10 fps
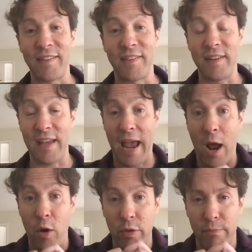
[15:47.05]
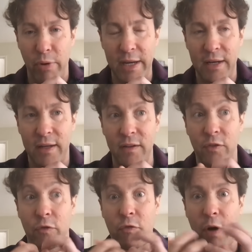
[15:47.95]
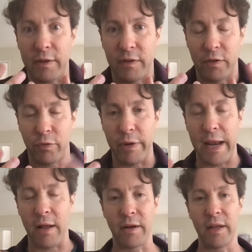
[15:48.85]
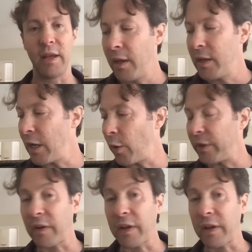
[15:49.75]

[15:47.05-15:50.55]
to see how the brain constructs this reality. You know, it's